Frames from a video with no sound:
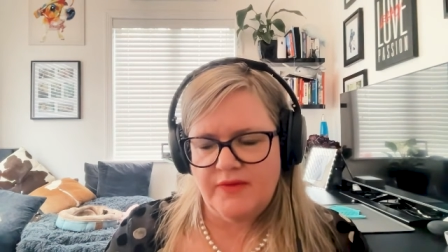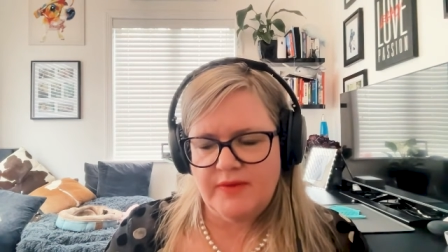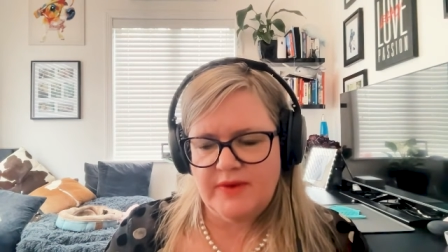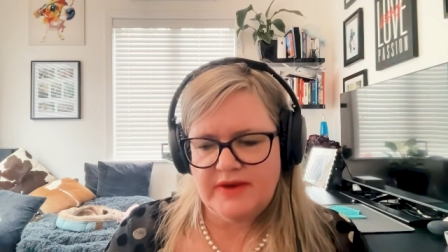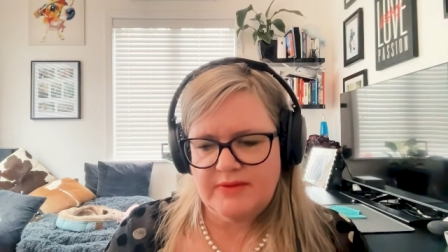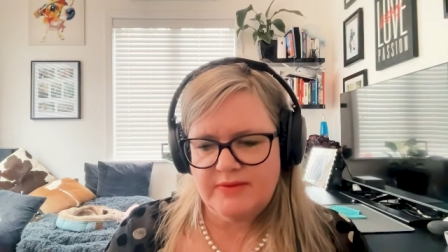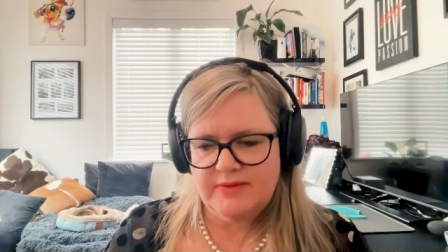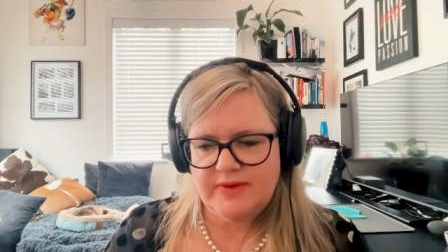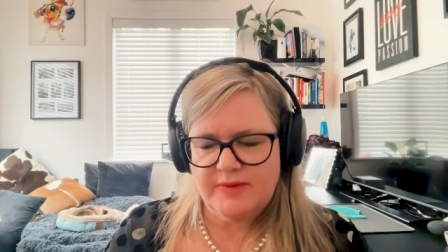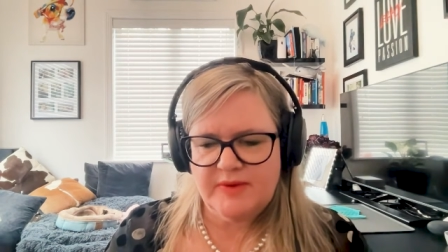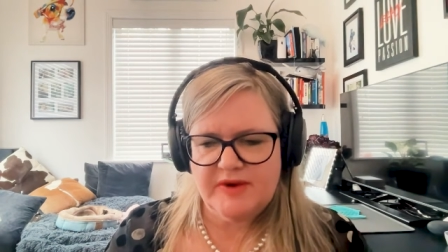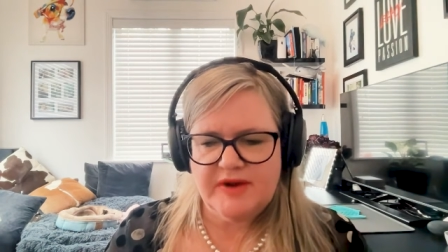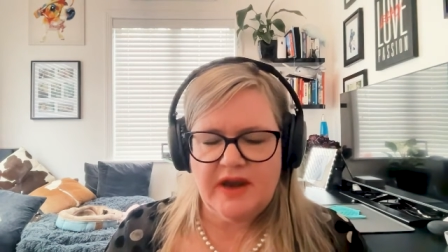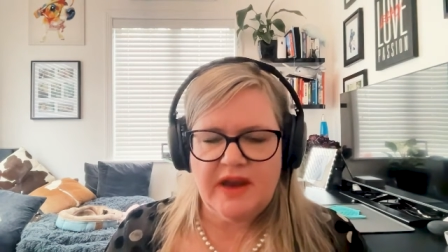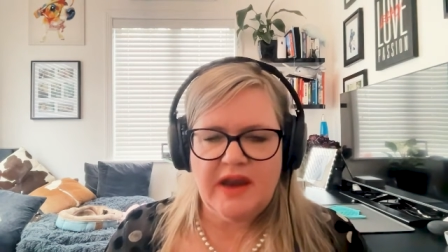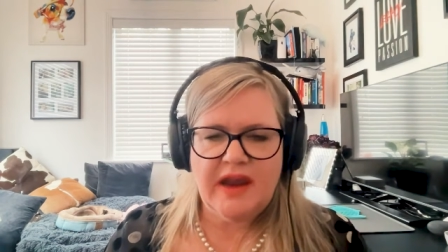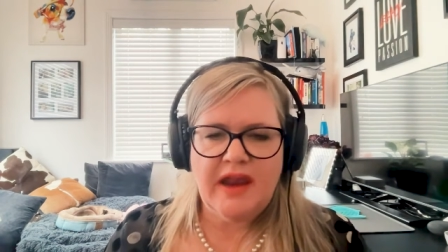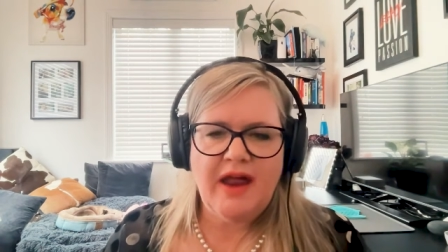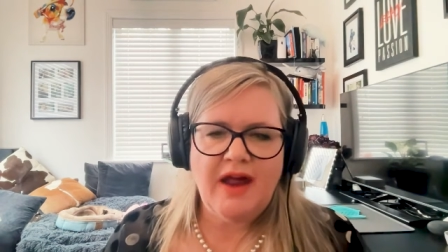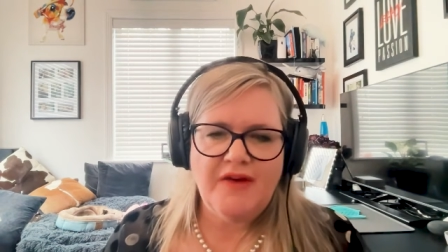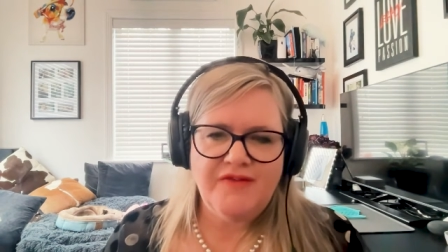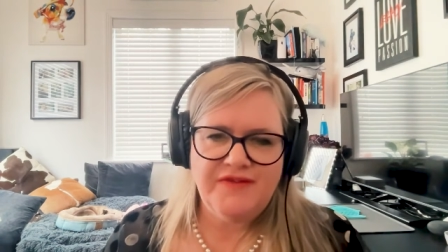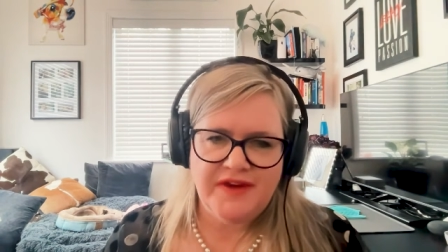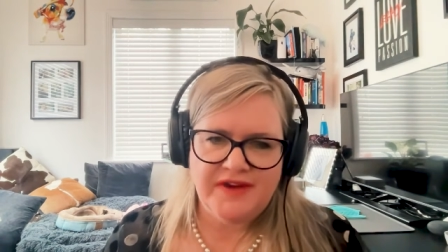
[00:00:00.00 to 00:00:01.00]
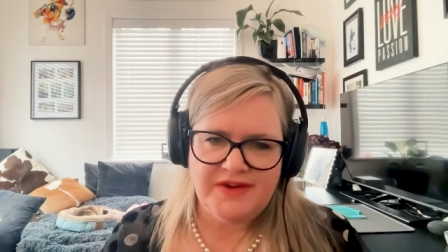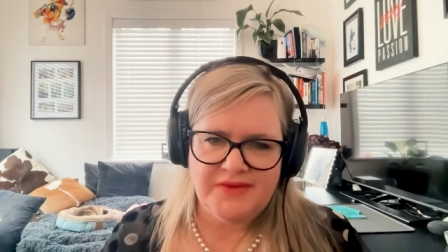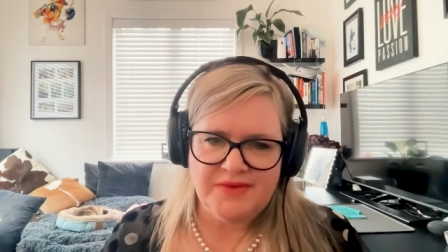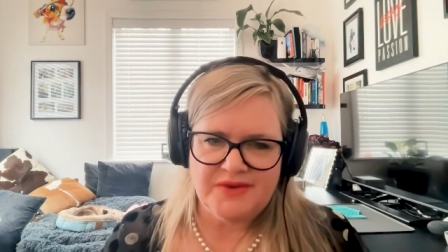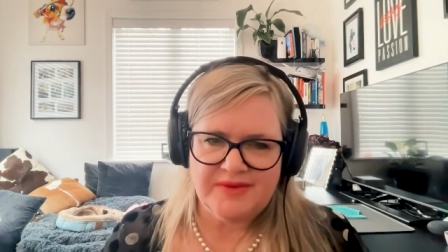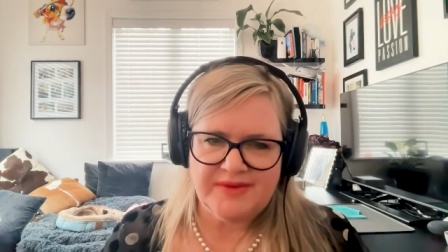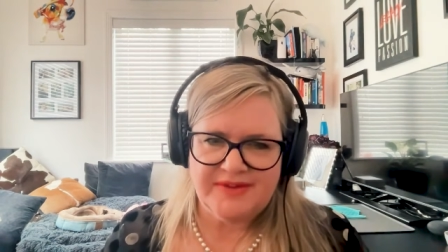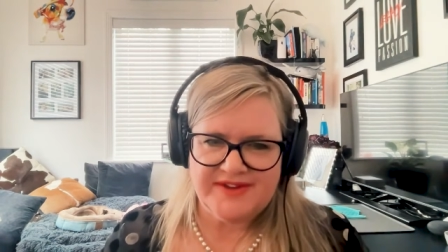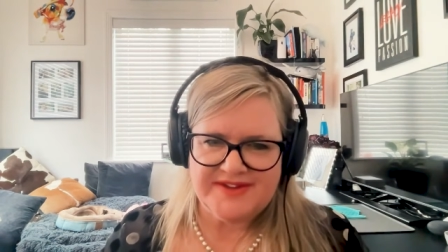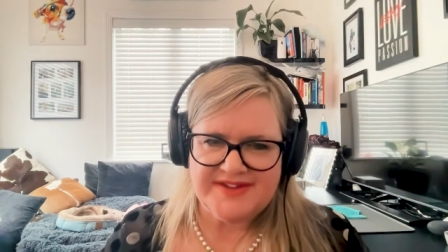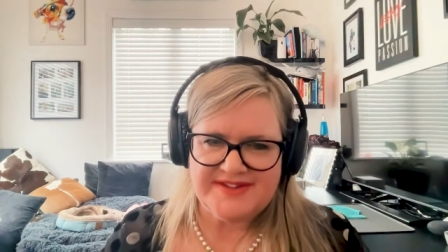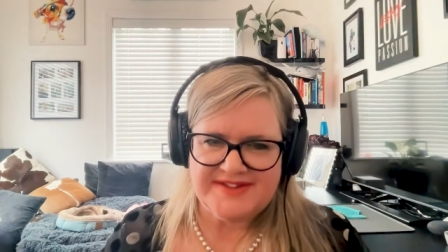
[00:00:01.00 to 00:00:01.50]
we would love you to
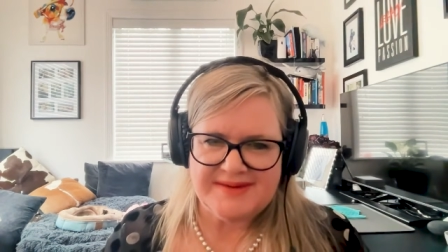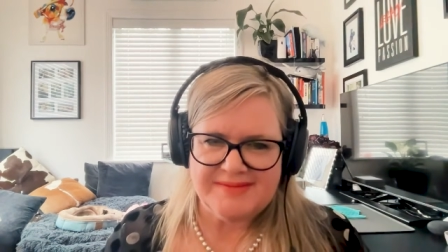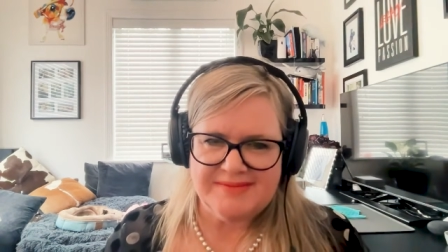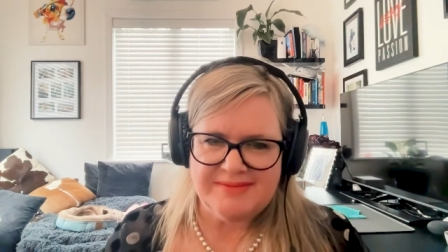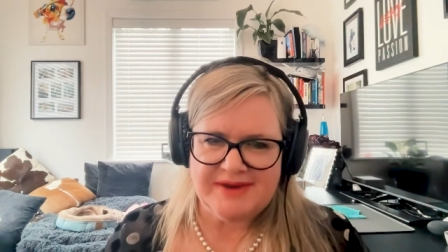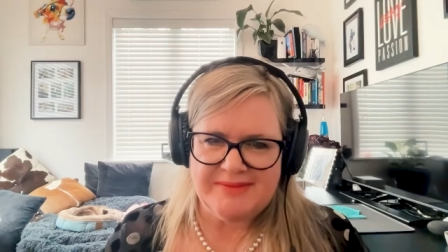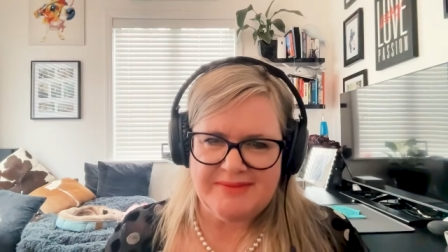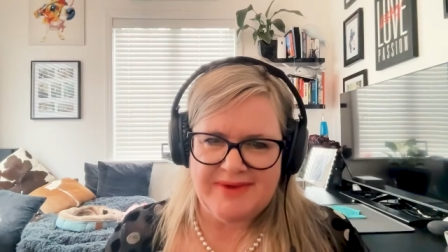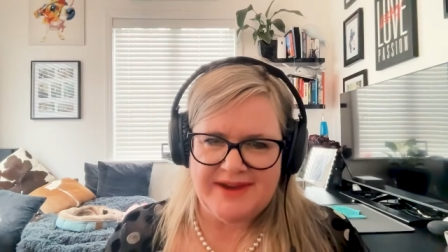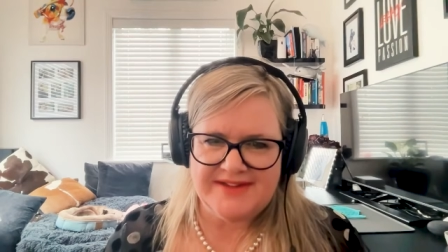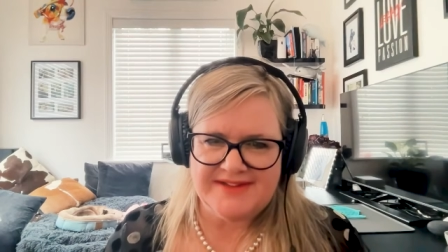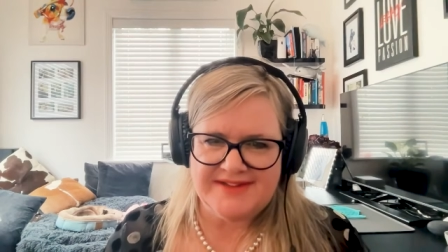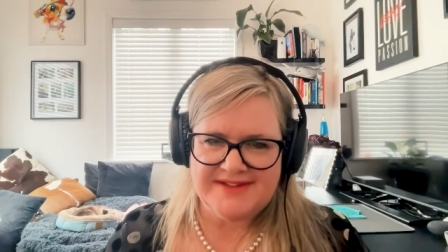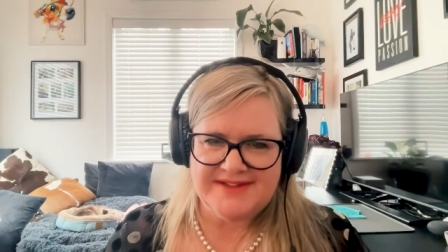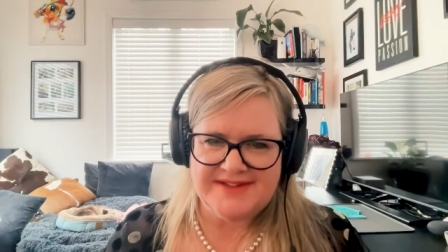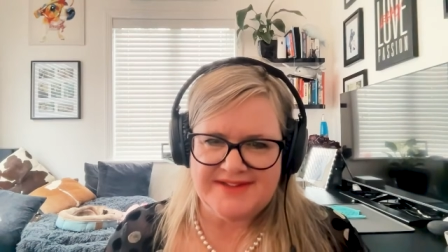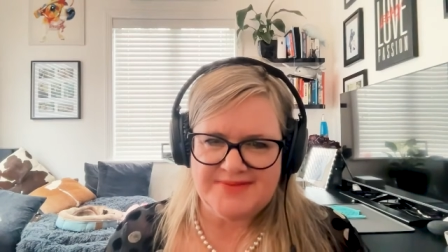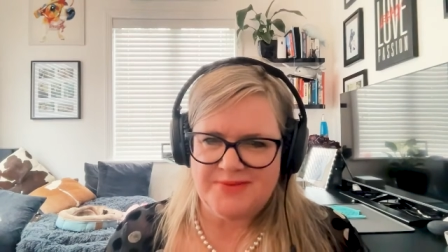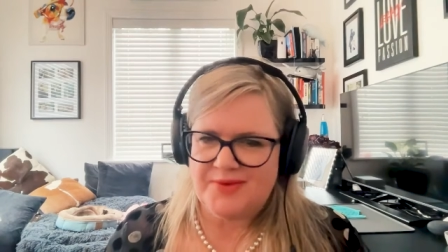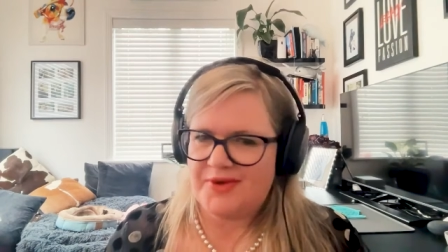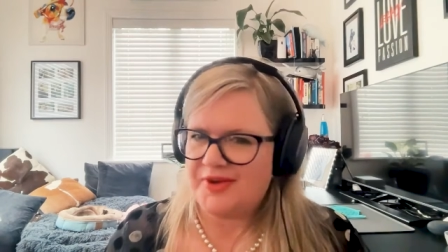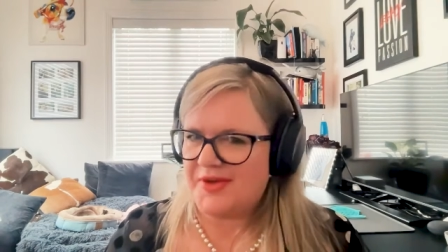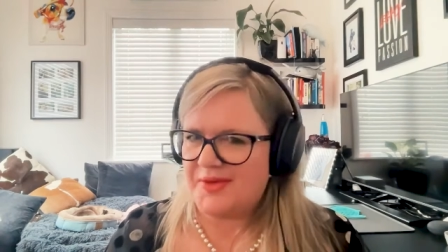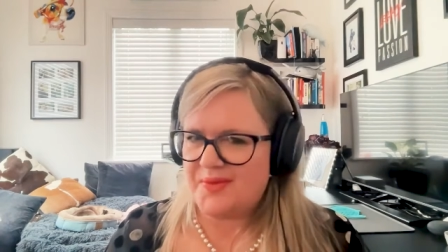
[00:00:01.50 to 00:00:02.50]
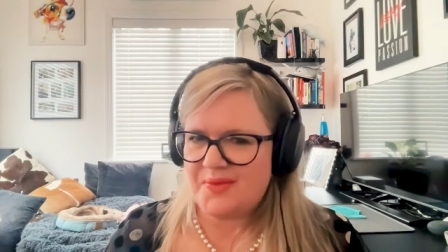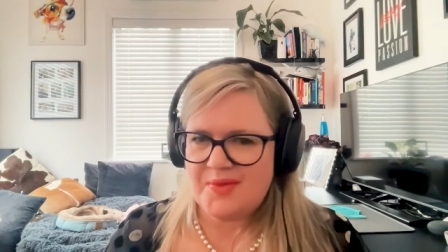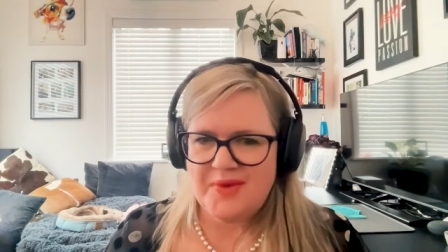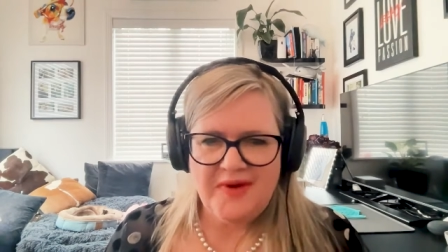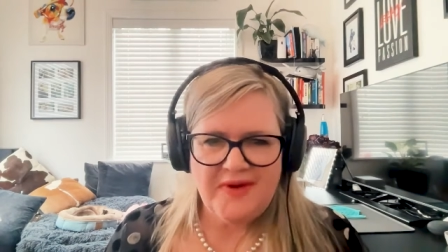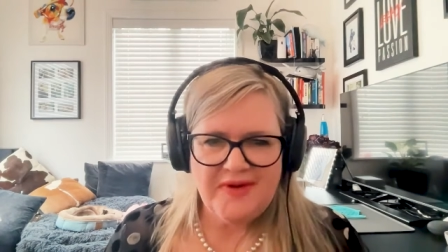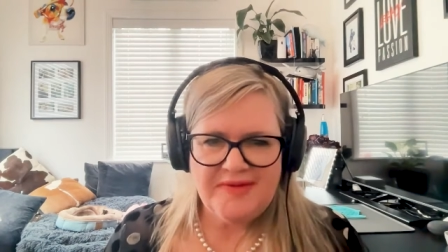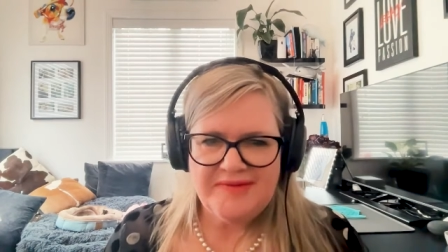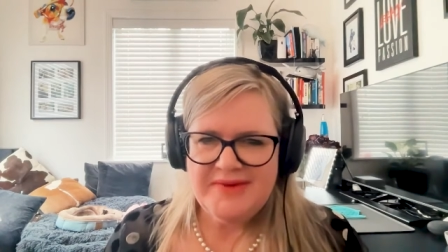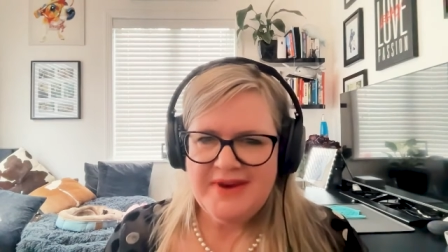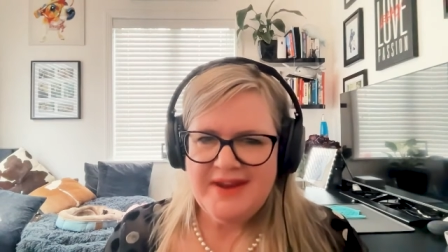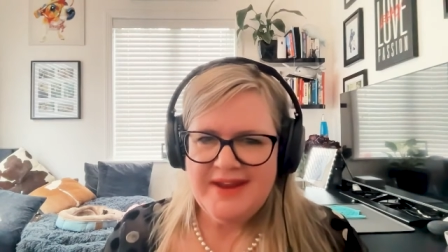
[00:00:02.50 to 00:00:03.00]
work with us as implementers
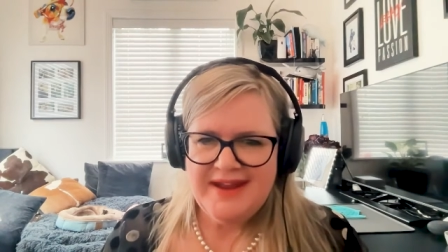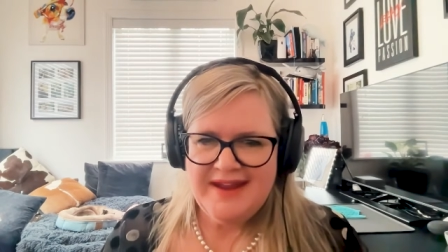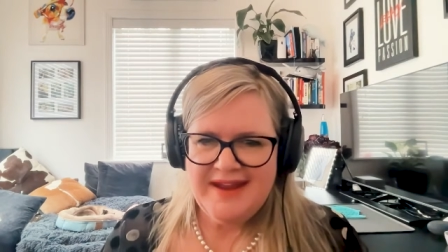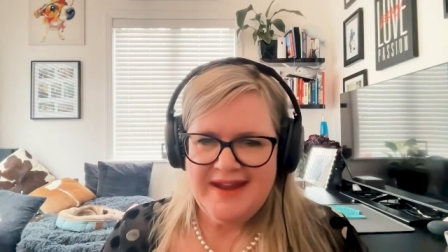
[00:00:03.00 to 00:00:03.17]
one-on-one.